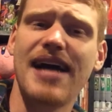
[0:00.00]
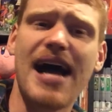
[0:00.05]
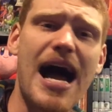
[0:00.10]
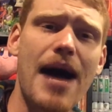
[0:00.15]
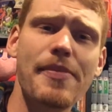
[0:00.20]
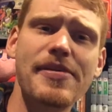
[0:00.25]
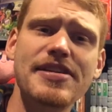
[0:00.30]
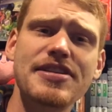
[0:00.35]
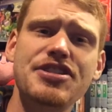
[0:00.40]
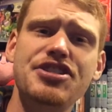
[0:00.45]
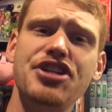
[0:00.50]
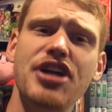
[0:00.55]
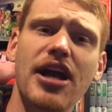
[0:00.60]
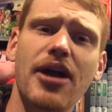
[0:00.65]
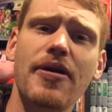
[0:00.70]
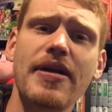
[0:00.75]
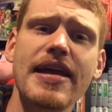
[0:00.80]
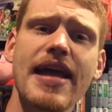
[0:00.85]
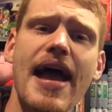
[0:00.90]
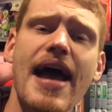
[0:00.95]
Tom and
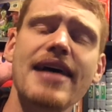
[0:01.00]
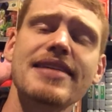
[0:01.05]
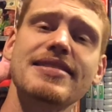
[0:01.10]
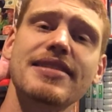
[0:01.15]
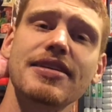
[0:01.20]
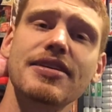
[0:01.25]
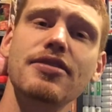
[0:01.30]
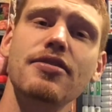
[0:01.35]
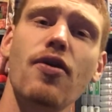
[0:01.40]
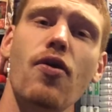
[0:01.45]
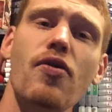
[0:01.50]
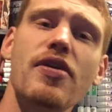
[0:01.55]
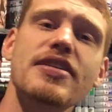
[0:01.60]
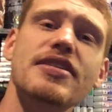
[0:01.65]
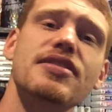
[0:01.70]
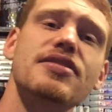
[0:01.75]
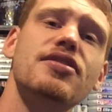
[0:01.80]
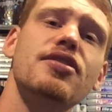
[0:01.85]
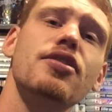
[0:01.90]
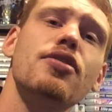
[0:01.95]
Jerry-esque
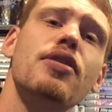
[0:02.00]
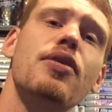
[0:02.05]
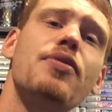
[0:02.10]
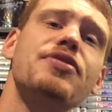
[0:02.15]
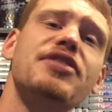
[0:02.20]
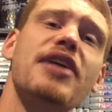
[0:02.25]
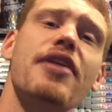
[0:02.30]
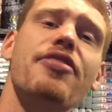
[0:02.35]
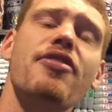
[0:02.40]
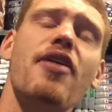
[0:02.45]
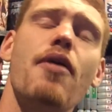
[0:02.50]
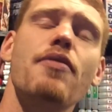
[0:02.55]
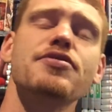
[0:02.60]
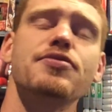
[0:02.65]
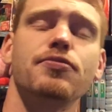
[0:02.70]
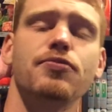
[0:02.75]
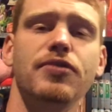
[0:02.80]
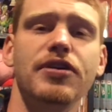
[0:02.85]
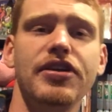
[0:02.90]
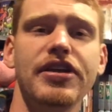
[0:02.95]
noise to it, which I thought
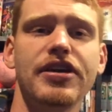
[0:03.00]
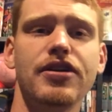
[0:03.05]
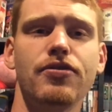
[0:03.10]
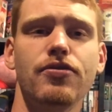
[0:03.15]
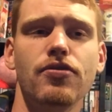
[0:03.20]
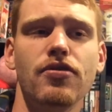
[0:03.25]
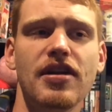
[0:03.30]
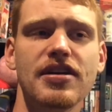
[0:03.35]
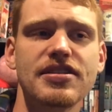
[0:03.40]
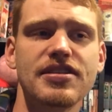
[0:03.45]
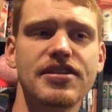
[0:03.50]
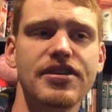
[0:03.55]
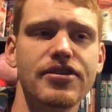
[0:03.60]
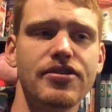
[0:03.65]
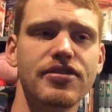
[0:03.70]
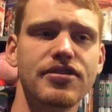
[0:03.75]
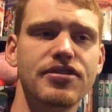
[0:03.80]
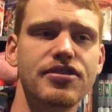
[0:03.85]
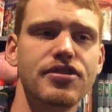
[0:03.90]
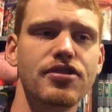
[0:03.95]
was really cool. I
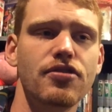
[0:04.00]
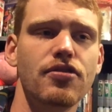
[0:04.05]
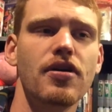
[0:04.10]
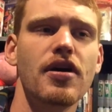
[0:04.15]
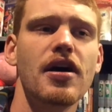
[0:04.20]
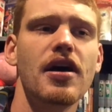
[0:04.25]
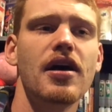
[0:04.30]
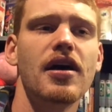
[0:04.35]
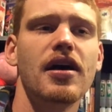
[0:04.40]
still do.